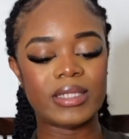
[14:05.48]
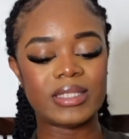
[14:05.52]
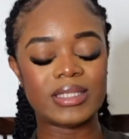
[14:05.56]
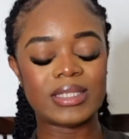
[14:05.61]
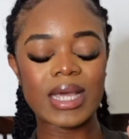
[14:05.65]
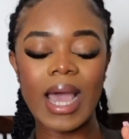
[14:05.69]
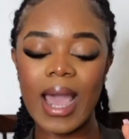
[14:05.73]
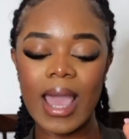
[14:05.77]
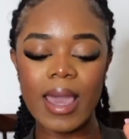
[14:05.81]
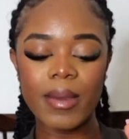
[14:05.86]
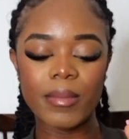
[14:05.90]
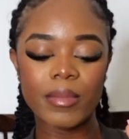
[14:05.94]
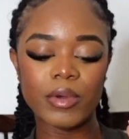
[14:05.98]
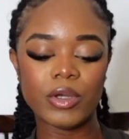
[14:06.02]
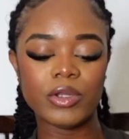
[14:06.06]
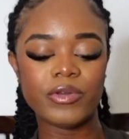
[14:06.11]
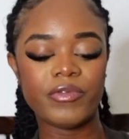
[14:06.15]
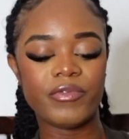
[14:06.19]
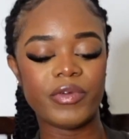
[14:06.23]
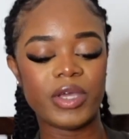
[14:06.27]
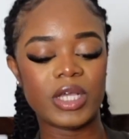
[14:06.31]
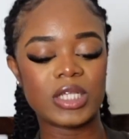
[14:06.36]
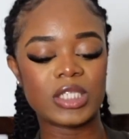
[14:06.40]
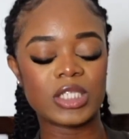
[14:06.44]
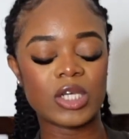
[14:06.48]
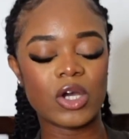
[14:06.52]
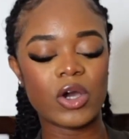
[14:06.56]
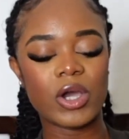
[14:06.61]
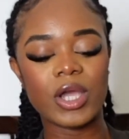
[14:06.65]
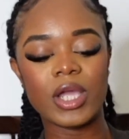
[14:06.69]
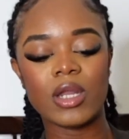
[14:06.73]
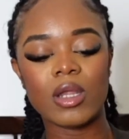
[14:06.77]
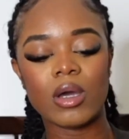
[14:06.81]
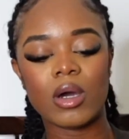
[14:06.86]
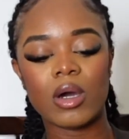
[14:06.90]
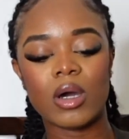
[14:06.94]
Time when things
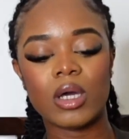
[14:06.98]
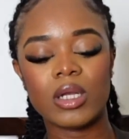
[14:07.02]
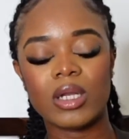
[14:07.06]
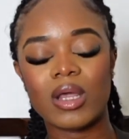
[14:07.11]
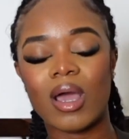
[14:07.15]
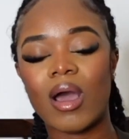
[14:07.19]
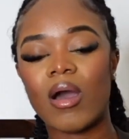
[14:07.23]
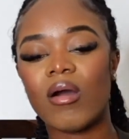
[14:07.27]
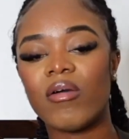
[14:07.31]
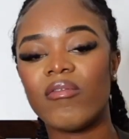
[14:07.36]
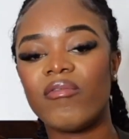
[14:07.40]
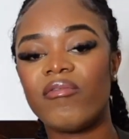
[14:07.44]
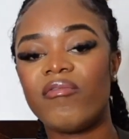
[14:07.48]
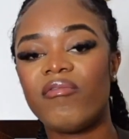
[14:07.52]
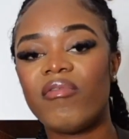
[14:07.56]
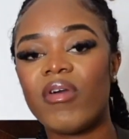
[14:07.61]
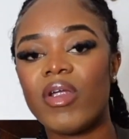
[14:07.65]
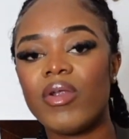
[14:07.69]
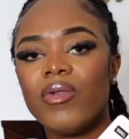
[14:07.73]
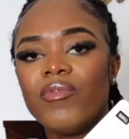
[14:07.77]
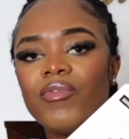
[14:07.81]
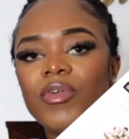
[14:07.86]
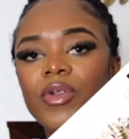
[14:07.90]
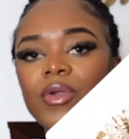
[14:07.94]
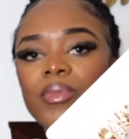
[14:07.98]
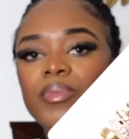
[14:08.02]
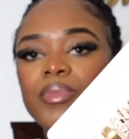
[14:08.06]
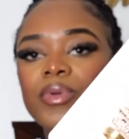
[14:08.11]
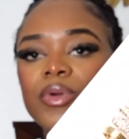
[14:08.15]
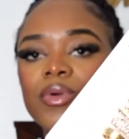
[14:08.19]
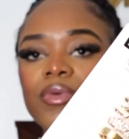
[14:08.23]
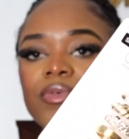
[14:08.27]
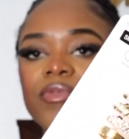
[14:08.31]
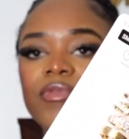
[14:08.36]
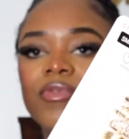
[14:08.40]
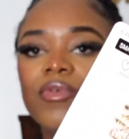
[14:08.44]
going on they are very very
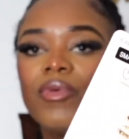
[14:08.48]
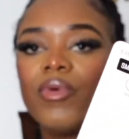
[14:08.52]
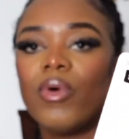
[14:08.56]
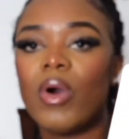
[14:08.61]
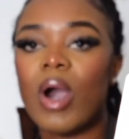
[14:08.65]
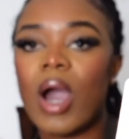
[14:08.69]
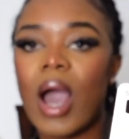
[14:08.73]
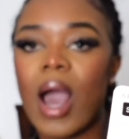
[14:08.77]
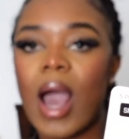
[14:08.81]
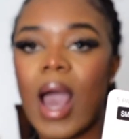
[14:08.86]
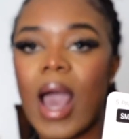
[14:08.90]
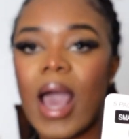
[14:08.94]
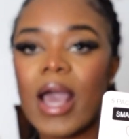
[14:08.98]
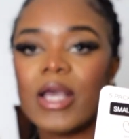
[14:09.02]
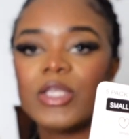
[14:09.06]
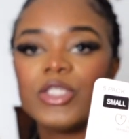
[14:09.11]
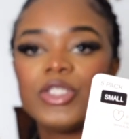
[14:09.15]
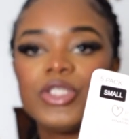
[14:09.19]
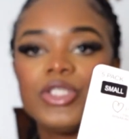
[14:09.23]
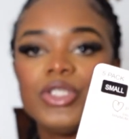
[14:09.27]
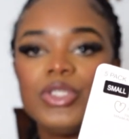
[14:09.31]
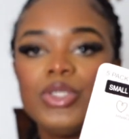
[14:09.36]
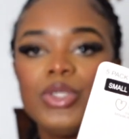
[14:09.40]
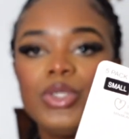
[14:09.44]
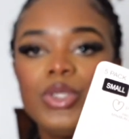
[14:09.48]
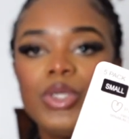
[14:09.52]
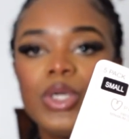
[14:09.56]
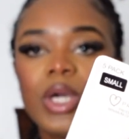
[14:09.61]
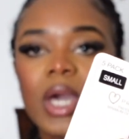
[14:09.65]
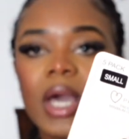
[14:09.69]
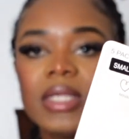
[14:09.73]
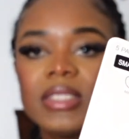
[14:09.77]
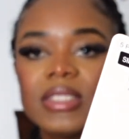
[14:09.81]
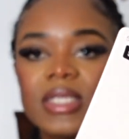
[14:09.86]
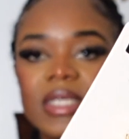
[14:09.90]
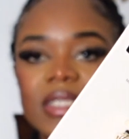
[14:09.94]
beautiful as you
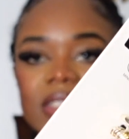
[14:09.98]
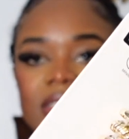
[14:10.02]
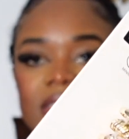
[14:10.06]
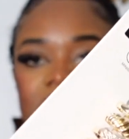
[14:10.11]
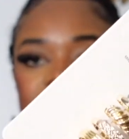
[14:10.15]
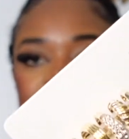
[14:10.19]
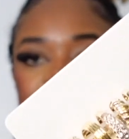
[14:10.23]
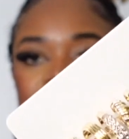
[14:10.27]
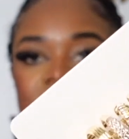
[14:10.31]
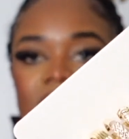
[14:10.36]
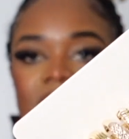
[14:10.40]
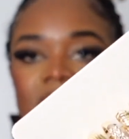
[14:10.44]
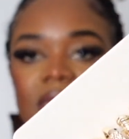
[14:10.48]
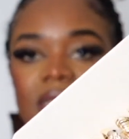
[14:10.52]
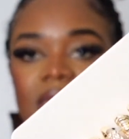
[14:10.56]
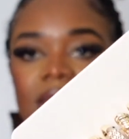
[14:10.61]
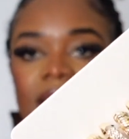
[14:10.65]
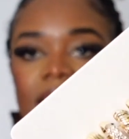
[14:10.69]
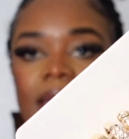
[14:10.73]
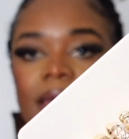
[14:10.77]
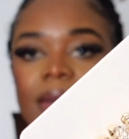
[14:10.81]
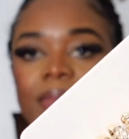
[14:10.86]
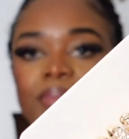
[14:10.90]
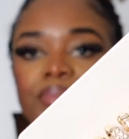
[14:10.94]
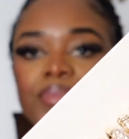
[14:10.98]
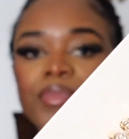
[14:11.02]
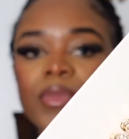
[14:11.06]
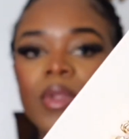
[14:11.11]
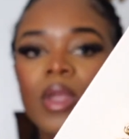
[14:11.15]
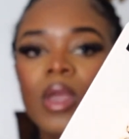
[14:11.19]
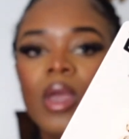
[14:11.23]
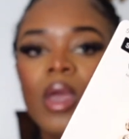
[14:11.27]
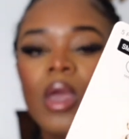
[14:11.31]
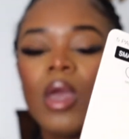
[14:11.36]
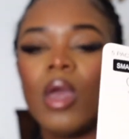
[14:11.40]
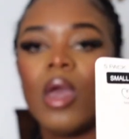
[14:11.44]
guys can see it
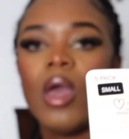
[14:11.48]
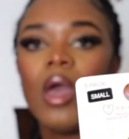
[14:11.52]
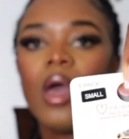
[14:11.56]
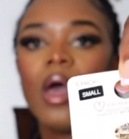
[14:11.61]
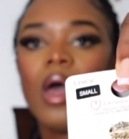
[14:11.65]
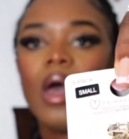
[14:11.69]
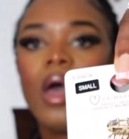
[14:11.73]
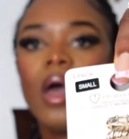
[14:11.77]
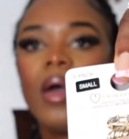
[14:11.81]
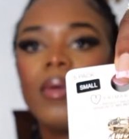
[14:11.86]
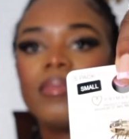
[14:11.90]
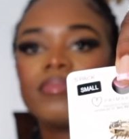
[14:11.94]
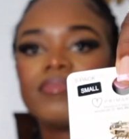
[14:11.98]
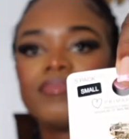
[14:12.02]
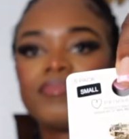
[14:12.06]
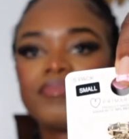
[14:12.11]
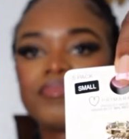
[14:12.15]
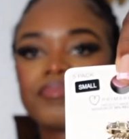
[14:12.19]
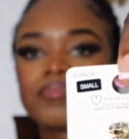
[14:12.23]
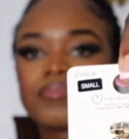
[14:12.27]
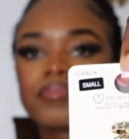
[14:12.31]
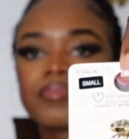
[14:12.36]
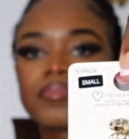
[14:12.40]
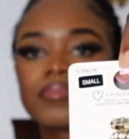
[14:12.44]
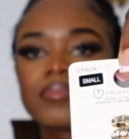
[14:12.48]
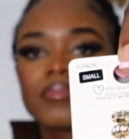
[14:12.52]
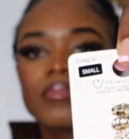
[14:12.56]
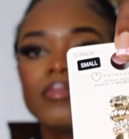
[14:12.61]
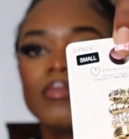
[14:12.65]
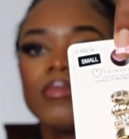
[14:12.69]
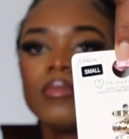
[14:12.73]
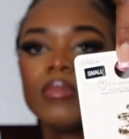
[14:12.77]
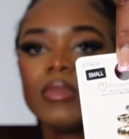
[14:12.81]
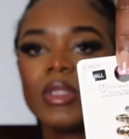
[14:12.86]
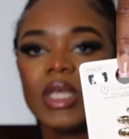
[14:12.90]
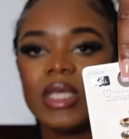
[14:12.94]
um
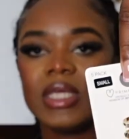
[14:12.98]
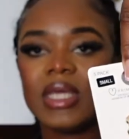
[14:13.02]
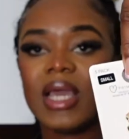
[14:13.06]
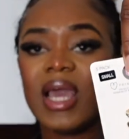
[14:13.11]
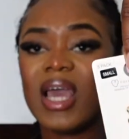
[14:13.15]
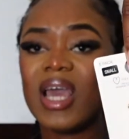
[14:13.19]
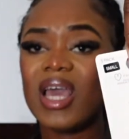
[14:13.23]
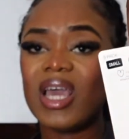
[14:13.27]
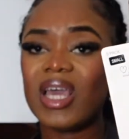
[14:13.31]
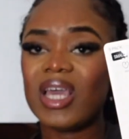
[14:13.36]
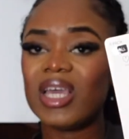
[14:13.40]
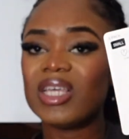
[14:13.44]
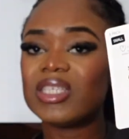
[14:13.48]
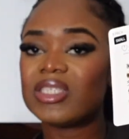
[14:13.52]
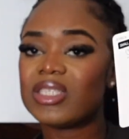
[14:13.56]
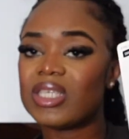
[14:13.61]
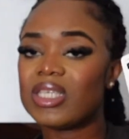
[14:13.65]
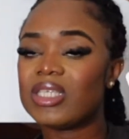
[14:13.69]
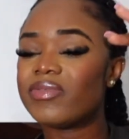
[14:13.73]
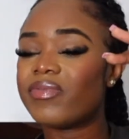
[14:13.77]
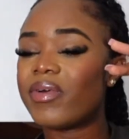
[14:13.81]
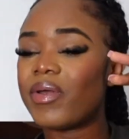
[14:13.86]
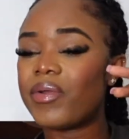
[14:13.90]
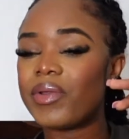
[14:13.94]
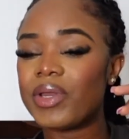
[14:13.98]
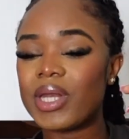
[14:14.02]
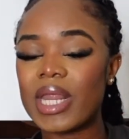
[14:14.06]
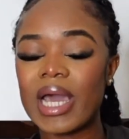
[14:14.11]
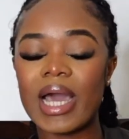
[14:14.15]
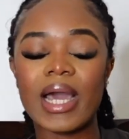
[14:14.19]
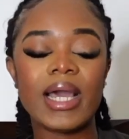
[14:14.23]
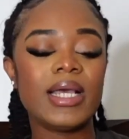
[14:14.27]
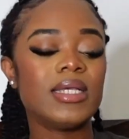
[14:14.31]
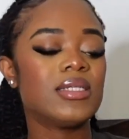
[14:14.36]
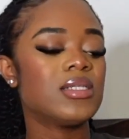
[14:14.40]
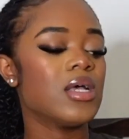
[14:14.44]
yeah it's, it's very
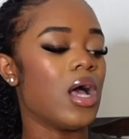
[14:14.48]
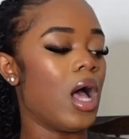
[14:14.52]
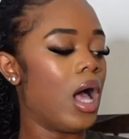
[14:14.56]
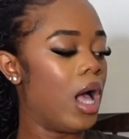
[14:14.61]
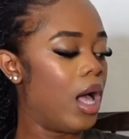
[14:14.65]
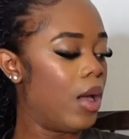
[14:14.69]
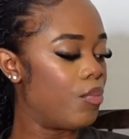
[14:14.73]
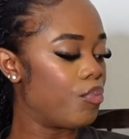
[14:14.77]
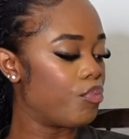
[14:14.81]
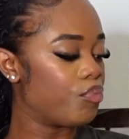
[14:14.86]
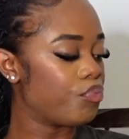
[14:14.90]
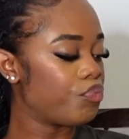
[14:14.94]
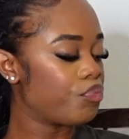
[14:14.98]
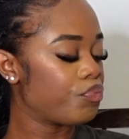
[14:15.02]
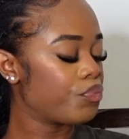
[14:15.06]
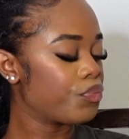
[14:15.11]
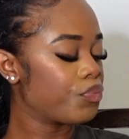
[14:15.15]
nice um